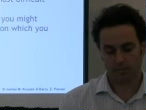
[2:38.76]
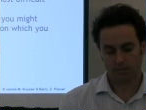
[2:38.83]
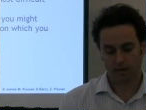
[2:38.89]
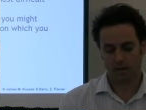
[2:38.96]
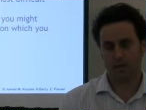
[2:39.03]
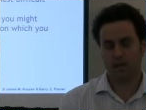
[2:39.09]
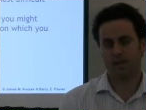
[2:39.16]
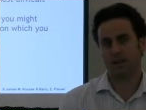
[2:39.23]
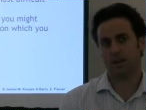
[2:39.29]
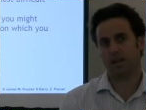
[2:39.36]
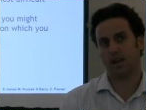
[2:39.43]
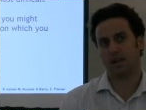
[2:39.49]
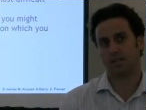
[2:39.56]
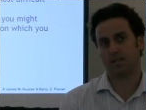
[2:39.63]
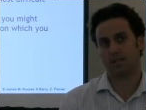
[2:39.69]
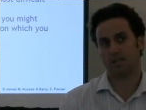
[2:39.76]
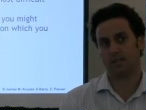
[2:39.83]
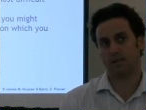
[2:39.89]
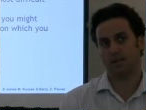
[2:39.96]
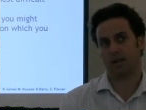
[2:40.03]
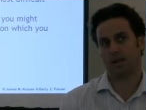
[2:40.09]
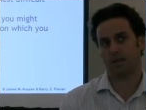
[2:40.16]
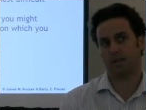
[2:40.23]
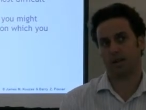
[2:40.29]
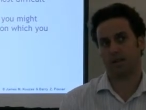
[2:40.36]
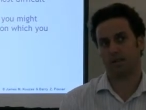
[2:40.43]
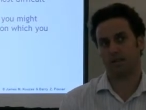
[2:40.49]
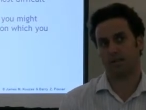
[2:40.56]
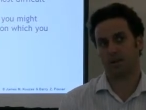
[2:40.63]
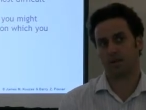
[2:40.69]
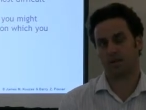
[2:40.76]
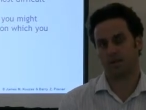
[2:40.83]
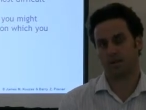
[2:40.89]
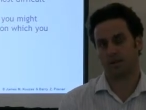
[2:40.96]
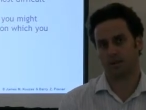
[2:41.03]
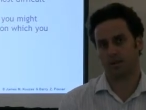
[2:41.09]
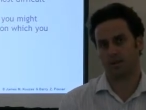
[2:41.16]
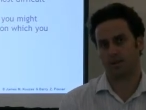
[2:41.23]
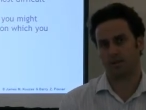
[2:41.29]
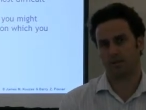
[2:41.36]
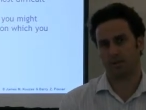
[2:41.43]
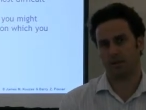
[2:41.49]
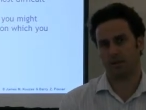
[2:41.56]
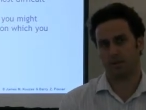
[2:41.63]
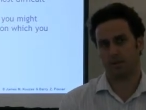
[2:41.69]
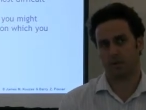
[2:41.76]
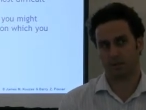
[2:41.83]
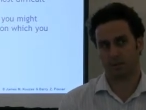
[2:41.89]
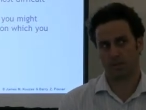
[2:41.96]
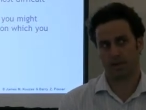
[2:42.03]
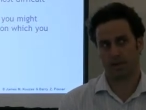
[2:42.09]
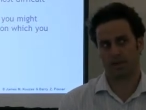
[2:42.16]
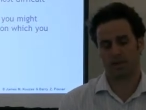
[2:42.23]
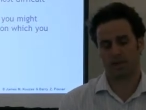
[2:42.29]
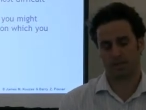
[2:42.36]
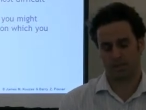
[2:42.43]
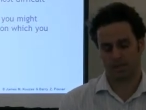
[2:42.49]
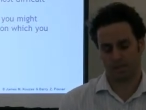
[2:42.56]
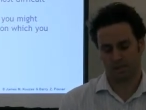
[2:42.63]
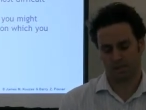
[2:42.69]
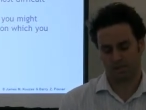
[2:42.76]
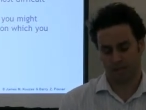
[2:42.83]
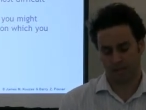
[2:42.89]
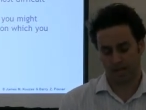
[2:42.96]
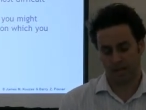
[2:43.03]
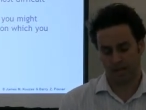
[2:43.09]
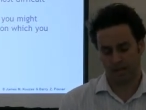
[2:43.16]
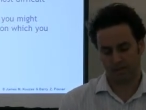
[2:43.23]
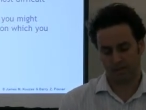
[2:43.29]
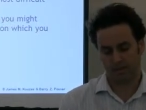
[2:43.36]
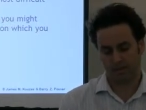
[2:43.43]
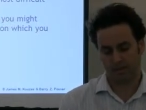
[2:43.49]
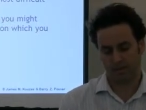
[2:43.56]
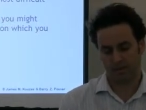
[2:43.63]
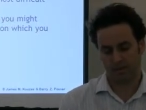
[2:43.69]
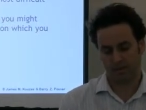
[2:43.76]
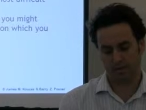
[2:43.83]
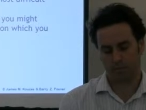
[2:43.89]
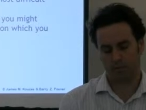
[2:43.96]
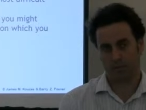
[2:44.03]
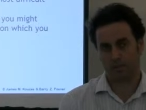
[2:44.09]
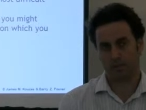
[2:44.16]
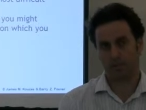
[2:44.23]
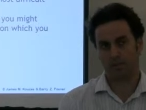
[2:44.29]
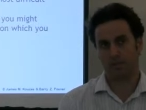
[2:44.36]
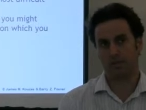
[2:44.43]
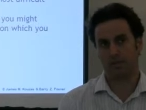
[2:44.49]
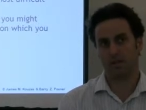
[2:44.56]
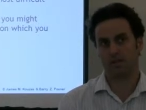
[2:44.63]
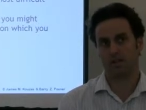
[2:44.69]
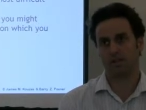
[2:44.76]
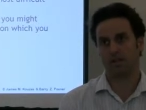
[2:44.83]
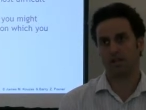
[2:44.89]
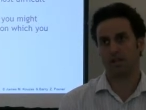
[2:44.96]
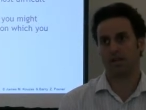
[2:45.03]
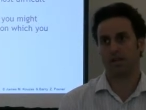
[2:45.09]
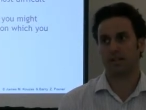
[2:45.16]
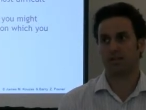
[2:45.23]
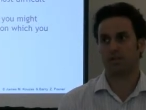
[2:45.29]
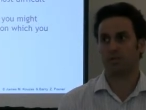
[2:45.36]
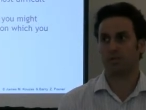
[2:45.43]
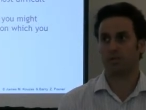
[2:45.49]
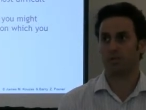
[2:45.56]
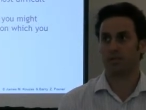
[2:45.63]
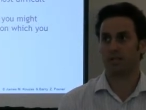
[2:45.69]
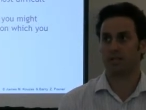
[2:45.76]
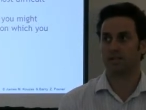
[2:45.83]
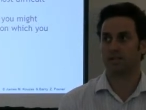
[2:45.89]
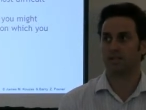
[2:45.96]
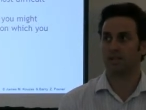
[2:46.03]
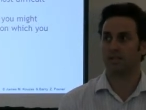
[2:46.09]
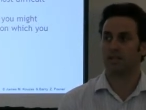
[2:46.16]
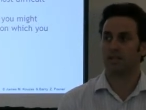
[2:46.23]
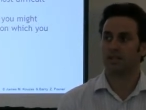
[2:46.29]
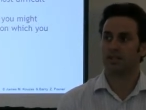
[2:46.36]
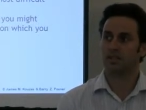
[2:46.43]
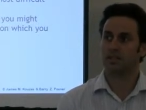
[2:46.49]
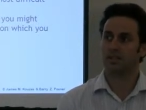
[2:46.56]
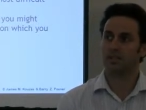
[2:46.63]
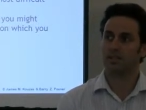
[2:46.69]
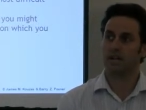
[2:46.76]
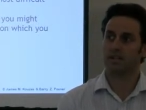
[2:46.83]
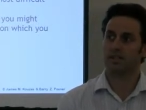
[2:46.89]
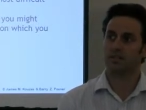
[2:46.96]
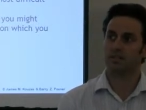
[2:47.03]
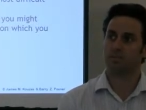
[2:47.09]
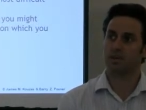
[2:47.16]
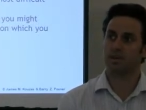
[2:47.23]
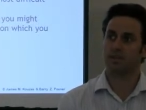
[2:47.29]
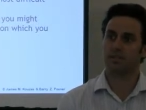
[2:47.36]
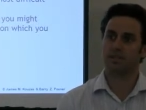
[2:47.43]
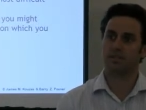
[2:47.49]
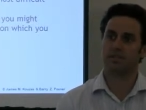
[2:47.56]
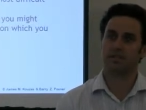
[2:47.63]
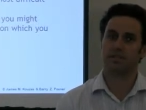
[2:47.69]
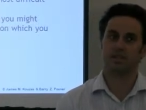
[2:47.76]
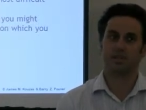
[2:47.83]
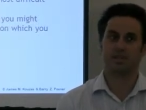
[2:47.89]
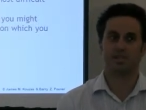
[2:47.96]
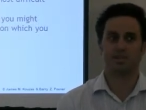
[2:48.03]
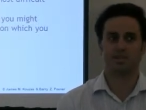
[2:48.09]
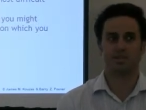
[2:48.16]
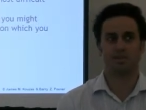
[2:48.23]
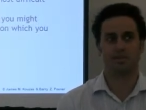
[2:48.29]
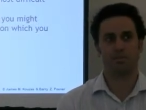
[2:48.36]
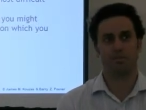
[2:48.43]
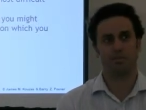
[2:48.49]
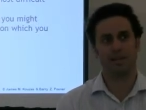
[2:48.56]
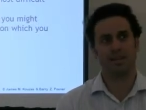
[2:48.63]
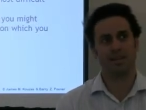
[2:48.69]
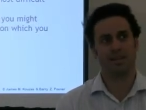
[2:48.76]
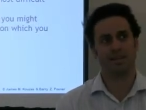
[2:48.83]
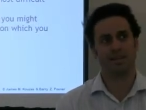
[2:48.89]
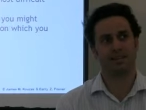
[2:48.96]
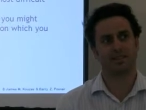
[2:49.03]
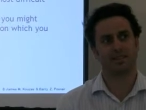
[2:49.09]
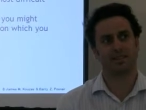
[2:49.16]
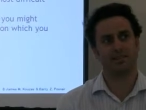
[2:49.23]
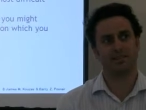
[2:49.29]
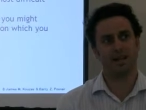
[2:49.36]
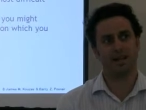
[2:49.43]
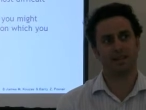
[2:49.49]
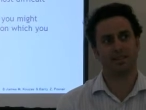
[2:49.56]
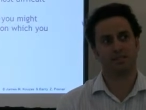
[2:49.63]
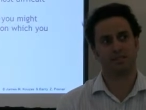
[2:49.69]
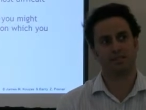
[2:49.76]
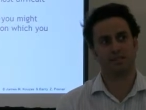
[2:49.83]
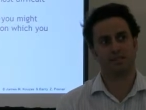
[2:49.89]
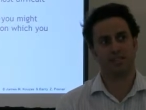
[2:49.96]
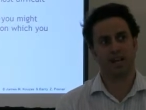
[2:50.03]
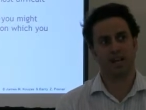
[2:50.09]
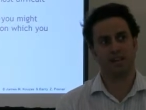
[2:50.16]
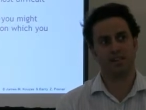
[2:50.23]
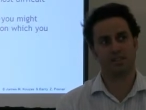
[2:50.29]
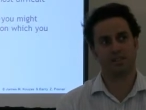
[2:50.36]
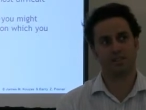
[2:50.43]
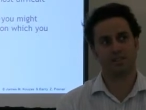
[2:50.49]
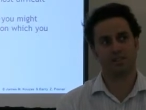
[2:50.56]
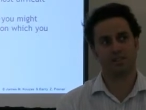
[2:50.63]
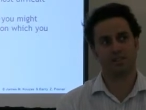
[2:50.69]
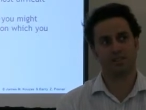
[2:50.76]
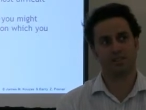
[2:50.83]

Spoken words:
and the last piece around challenge the process that we didn't really talk about today in this program was that you need to generate small wins. Challenging the process is not necessarily big, massive changes.